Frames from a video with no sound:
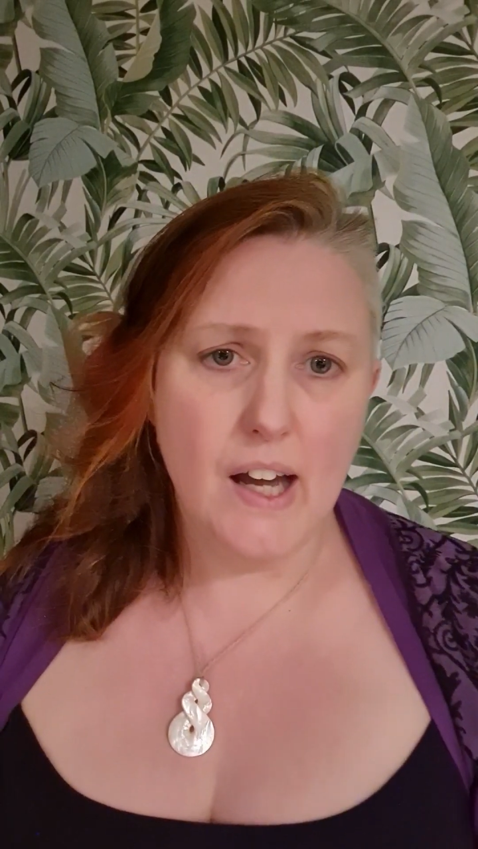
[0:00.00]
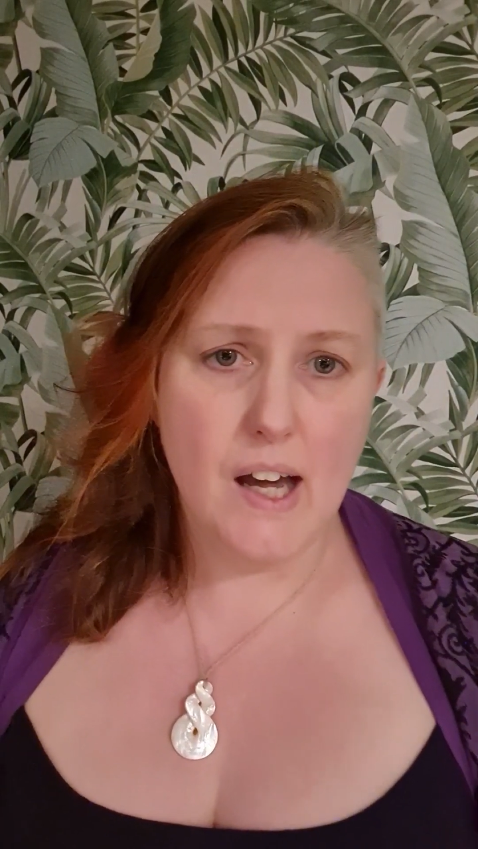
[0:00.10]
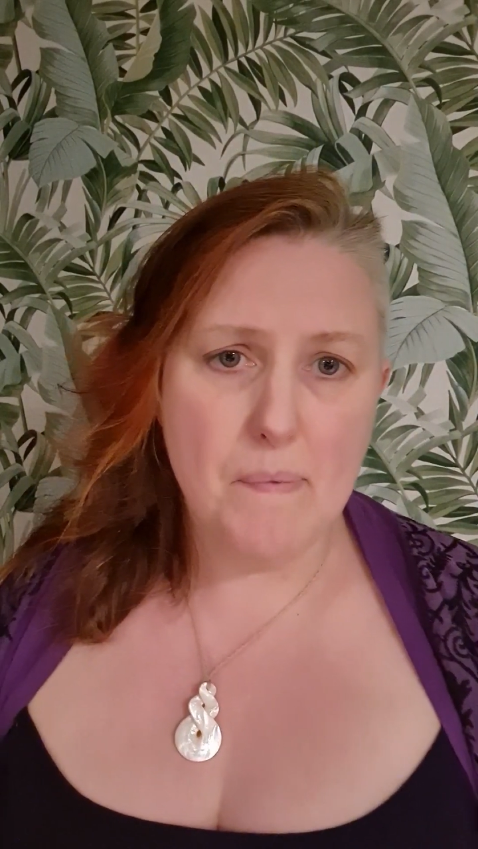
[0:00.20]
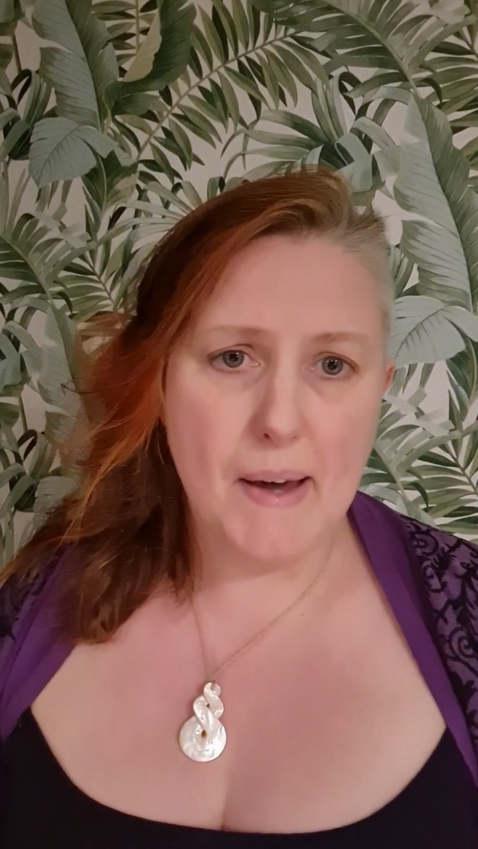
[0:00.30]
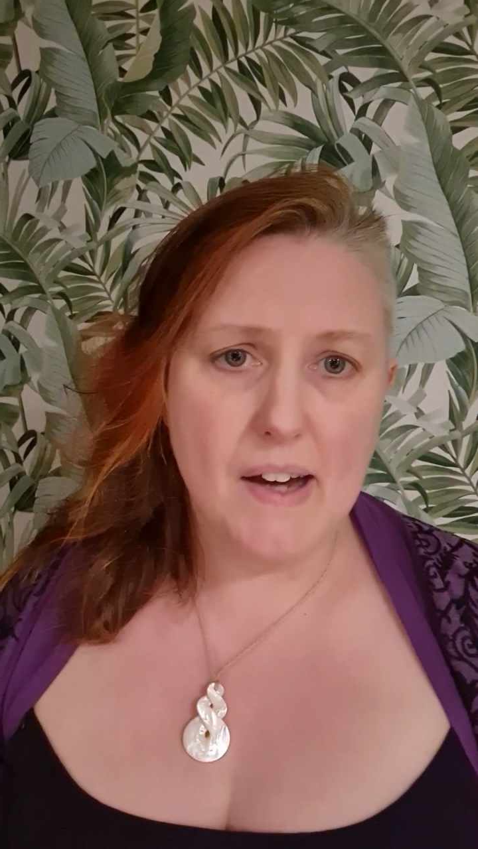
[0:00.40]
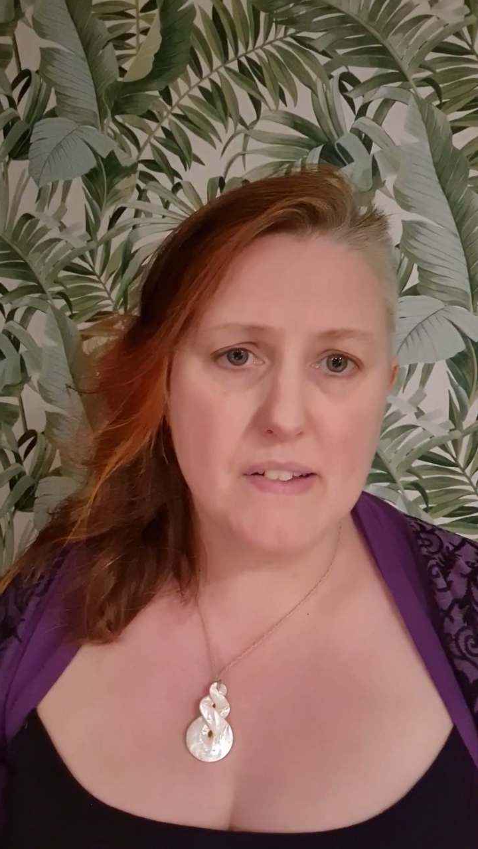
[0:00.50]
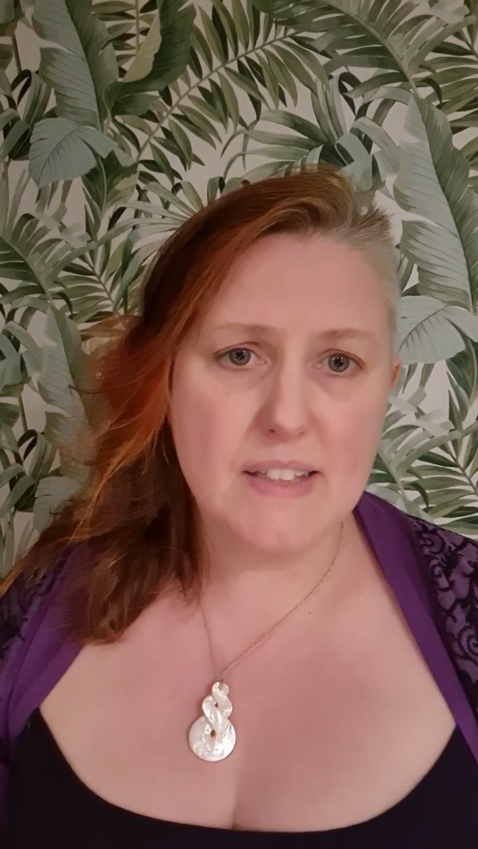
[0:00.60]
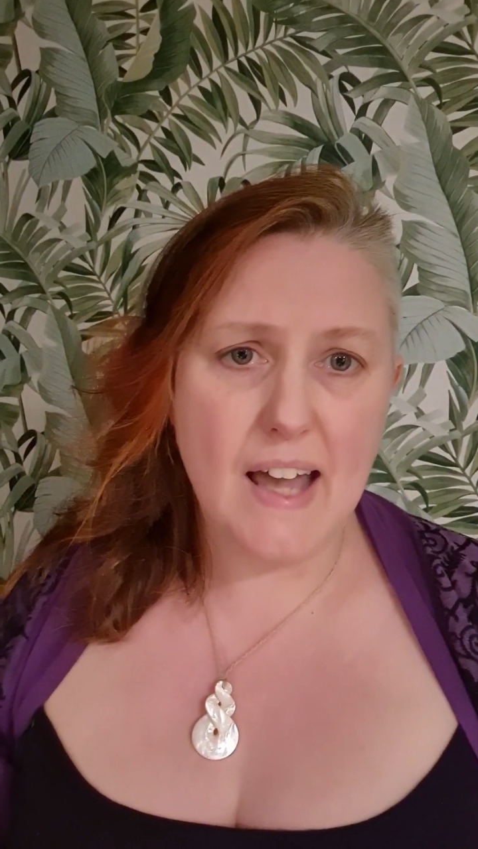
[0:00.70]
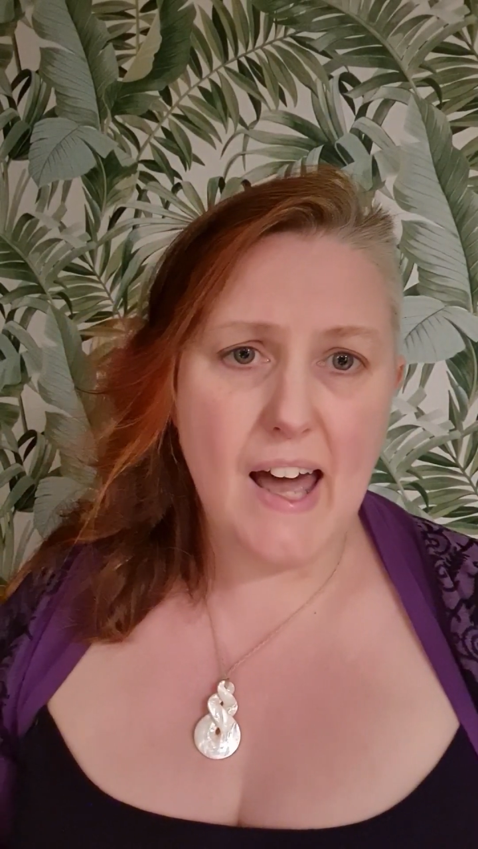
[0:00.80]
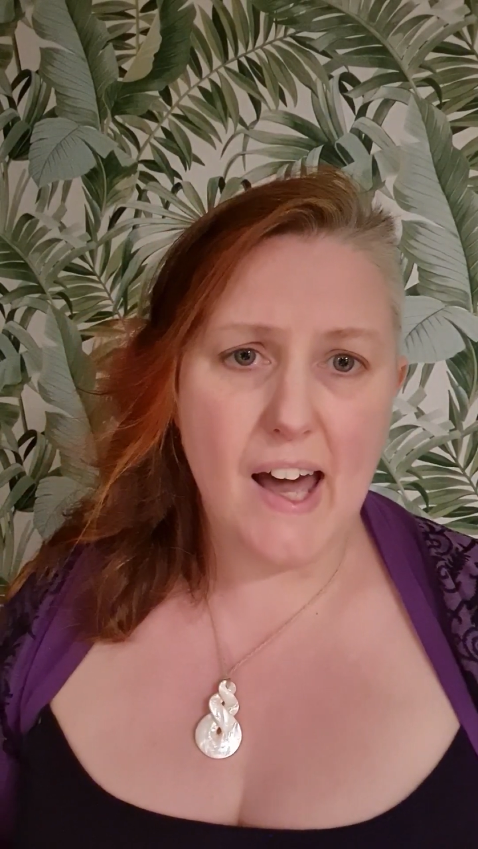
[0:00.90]
about
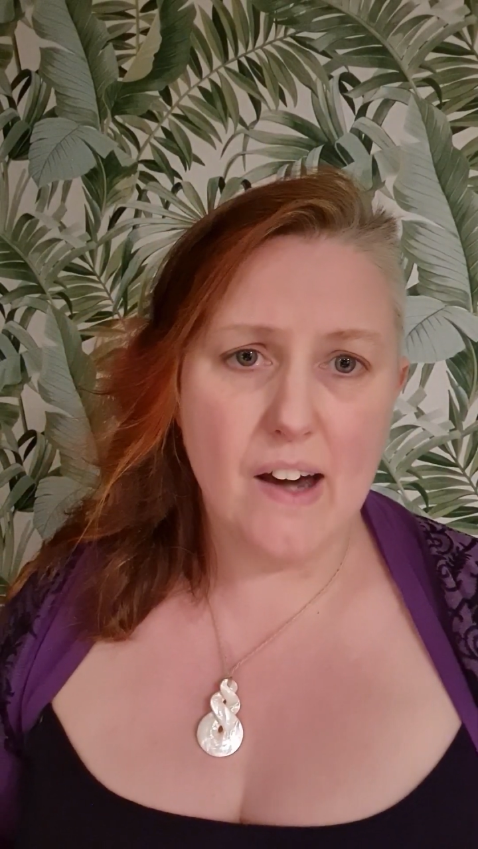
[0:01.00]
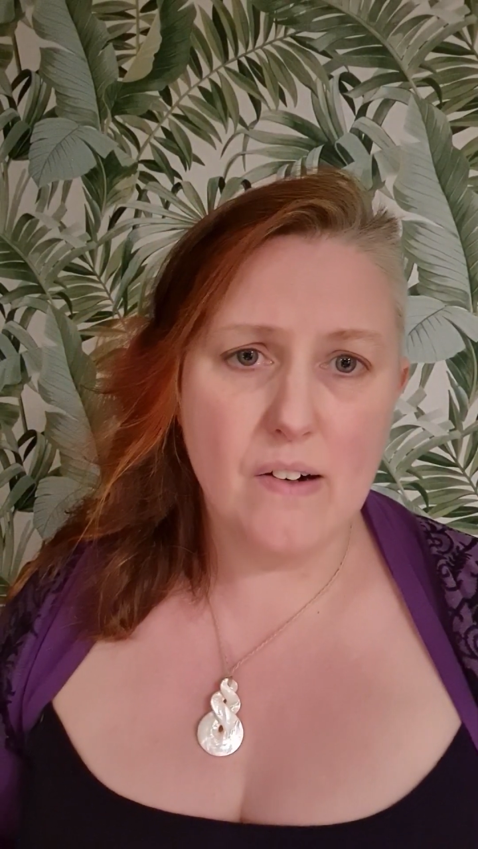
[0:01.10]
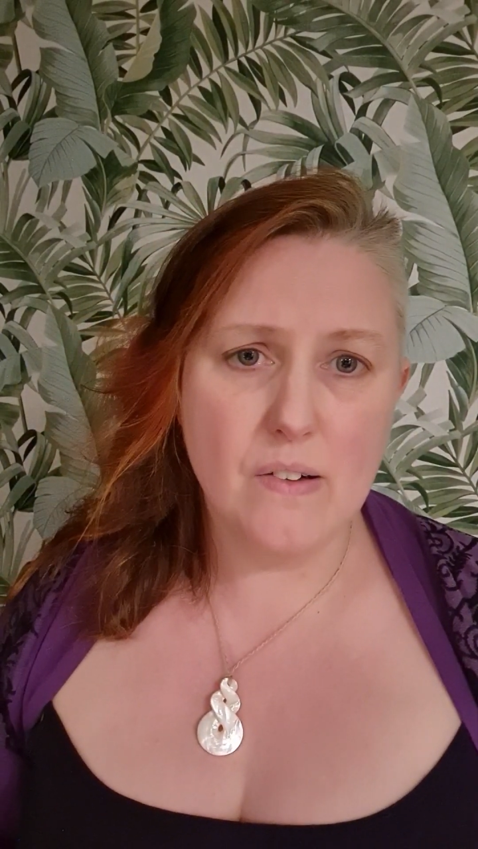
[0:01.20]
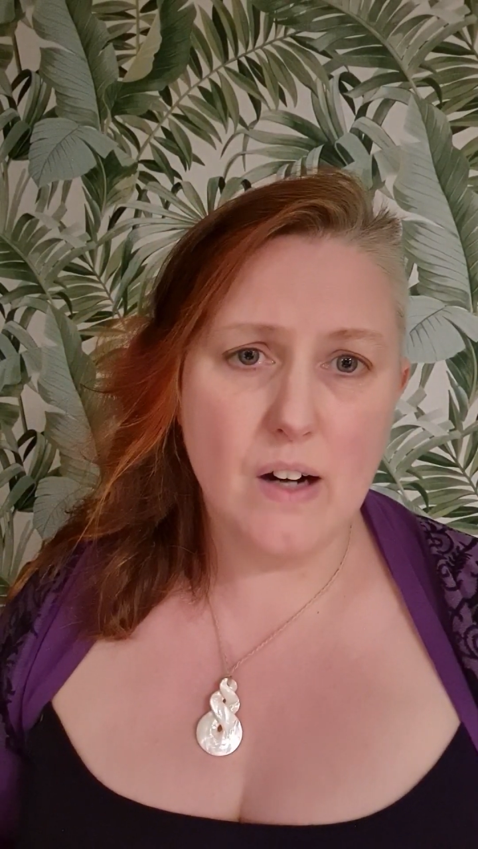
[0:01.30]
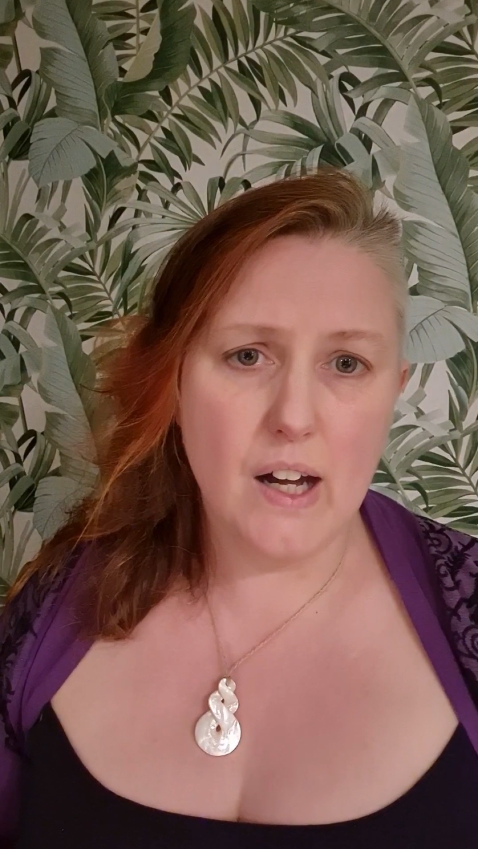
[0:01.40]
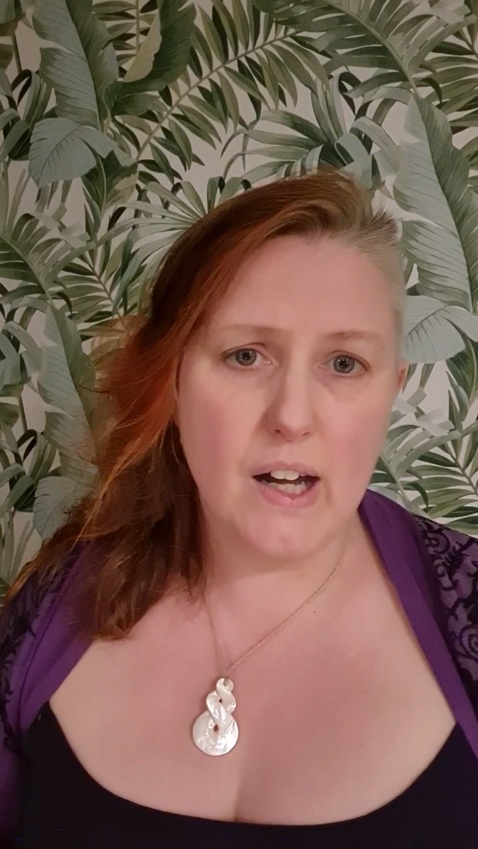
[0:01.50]
how,